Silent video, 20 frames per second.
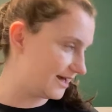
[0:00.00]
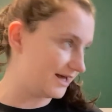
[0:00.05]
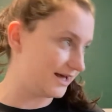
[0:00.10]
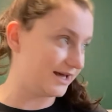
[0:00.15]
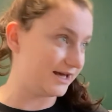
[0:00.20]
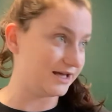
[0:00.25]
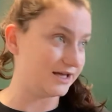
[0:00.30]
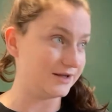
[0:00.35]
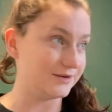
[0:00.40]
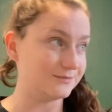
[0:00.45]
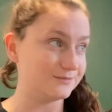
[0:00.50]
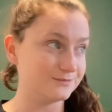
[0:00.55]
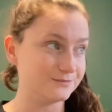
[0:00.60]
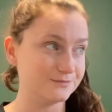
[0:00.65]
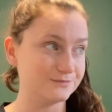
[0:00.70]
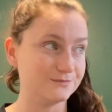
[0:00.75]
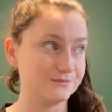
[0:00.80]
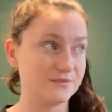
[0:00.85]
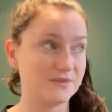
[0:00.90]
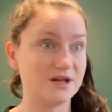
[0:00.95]
a
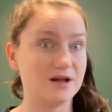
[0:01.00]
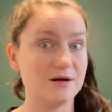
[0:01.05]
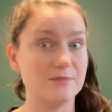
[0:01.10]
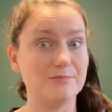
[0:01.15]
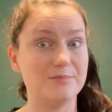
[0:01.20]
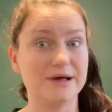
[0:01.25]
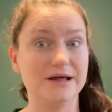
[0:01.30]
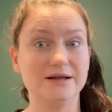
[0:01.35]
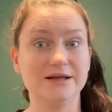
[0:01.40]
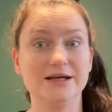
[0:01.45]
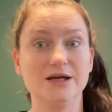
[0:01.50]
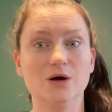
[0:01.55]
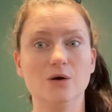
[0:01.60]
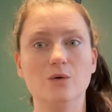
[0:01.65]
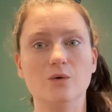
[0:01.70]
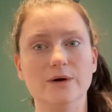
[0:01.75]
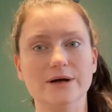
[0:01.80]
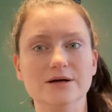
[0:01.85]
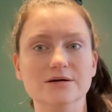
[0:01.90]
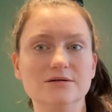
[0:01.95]
belly
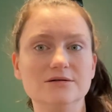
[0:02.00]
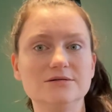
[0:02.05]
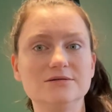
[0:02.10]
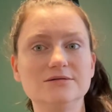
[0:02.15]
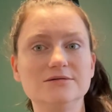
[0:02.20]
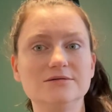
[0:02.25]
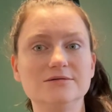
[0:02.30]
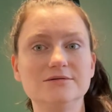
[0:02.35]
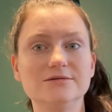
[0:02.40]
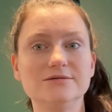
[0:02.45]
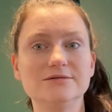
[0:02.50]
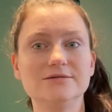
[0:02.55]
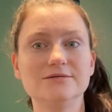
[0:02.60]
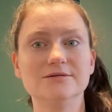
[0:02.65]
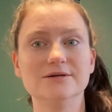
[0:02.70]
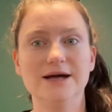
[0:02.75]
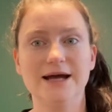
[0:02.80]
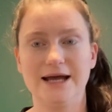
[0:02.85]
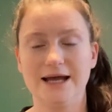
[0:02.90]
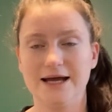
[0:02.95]
oil
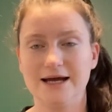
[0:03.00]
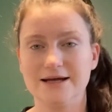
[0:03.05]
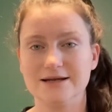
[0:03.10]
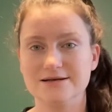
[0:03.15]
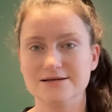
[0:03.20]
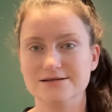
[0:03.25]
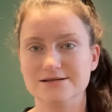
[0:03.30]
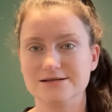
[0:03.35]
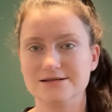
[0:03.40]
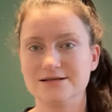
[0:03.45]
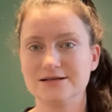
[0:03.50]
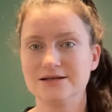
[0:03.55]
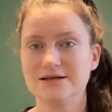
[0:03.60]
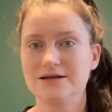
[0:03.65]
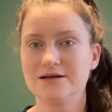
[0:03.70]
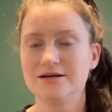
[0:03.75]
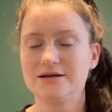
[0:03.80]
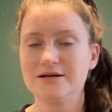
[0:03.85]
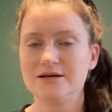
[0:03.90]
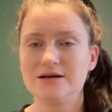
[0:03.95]
and
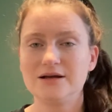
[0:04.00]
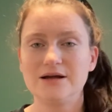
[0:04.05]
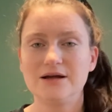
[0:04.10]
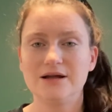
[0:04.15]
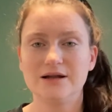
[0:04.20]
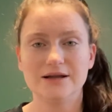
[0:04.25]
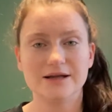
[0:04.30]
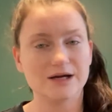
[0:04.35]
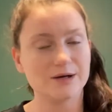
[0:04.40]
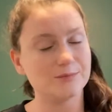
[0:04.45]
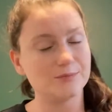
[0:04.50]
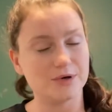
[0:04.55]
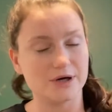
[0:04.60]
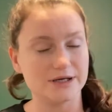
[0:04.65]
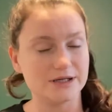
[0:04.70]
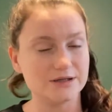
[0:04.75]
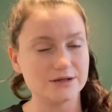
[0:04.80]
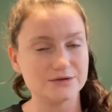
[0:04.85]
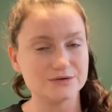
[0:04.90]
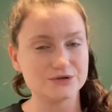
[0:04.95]
like a
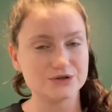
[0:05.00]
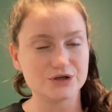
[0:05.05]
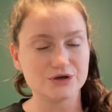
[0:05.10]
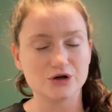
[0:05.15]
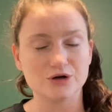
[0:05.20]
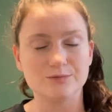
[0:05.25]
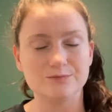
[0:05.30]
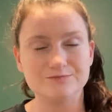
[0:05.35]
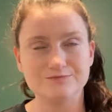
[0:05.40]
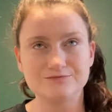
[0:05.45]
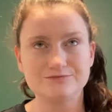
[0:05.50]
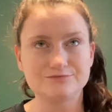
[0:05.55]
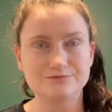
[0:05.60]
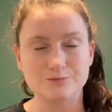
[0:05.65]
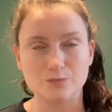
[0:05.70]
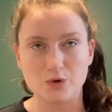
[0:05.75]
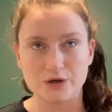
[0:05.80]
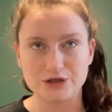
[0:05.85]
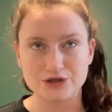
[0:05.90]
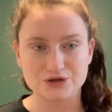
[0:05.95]
body lotion or
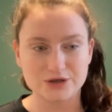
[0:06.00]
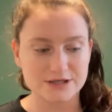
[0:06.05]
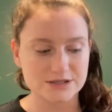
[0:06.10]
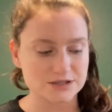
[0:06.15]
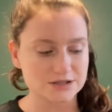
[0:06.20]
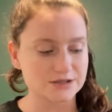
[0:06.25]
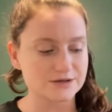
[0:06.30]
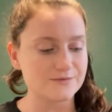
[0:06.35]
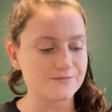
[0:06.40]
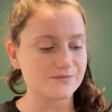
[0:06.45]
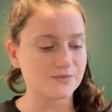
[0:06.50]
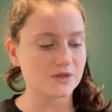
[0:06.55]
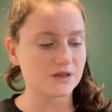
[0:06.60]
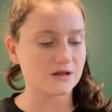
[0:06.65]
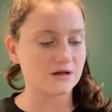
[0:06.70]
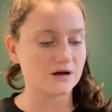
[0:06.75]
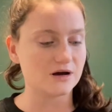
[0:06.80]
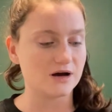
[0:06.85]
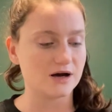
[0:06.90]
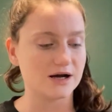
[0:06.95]
moisturizer.
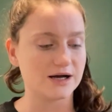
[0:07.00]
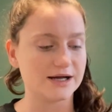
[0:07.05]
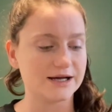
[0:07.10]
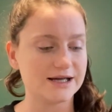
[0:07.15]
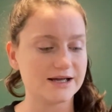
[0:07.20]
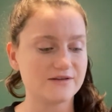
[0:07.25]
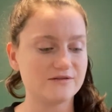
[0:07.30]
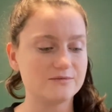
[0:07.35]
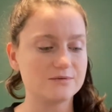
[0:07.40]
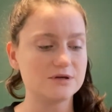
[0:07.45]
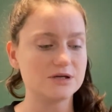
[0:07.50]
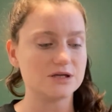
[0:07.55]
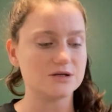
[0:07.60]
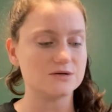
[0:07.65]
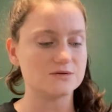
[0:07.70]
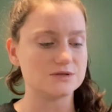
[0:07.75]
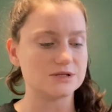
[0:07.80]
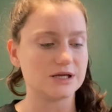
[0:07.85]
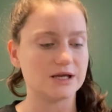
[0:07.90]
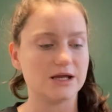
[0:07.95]
I have been
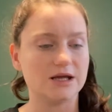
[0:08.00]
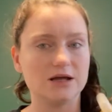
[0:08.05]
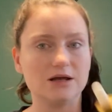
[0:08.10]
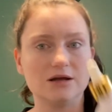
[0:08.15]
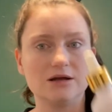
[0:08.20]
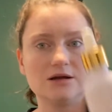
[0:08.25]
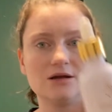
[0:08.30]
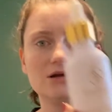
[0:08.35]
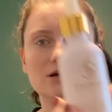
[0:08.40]
using